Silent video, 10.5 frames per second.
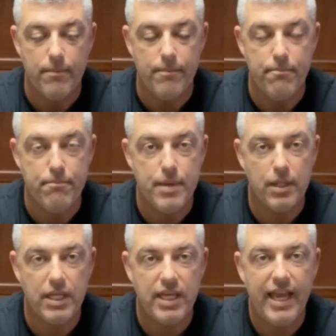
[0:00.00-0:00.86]

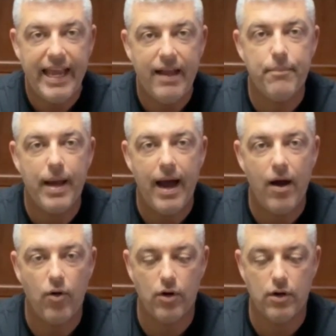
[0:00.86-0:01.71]
milliamp
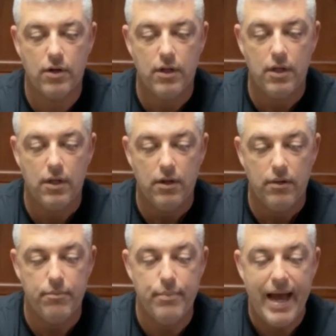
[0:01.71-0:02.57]
hour
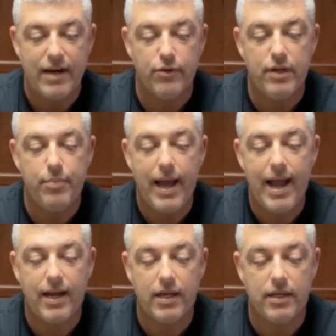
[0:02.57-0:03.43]
battery
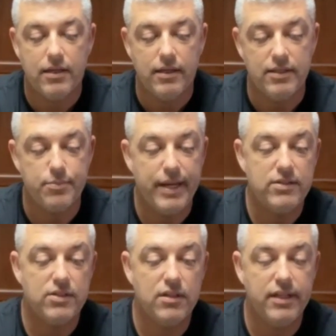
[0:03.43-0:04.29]
pack. It's
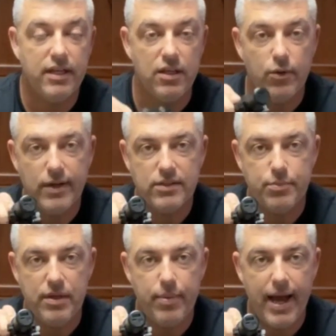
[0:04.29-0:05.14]
basically a
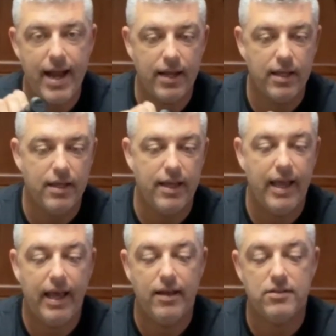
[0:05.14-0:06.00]
USB pack. It
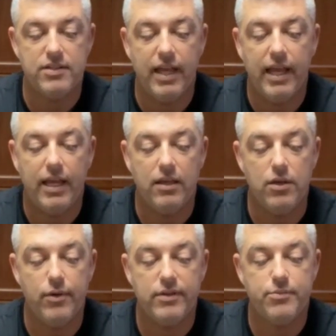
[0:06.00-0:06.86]
has a
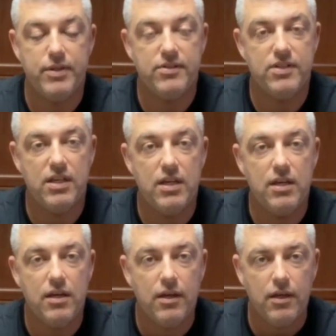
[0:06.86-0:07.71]

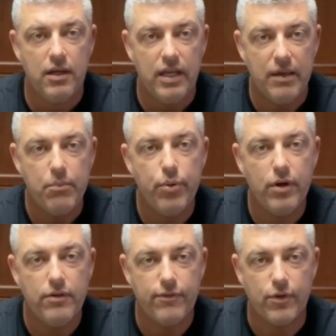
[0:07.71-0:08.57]
USB-C
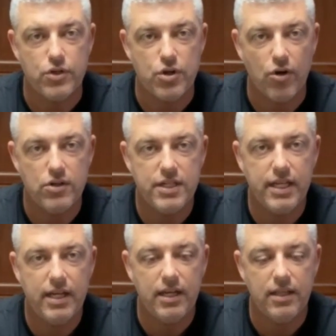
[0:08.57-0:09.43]
input for charging
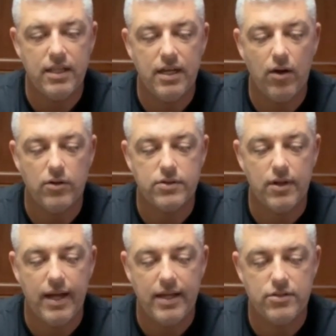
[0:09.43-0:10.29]
it, and then it
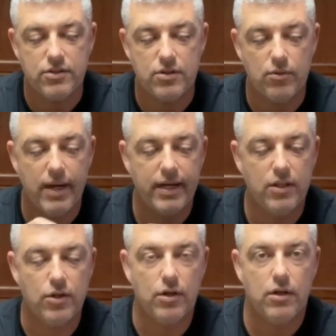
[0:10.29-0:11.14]
also has just a
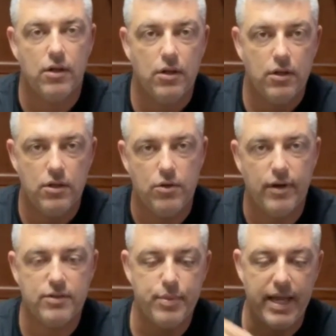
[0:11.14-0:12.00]
regular
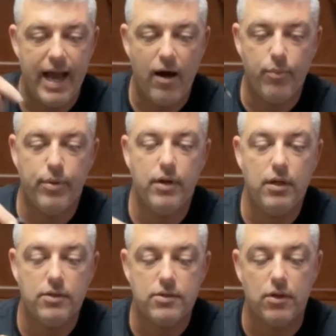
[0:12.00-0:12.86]
USB
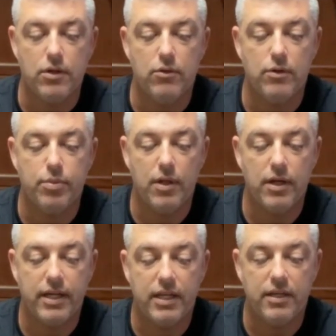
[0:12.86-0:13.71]
output. So you would
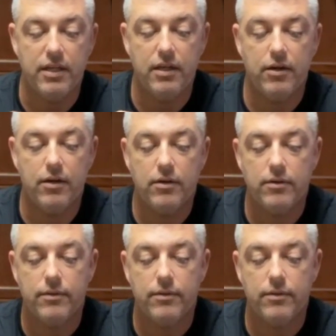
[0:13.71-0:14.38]
plug it in here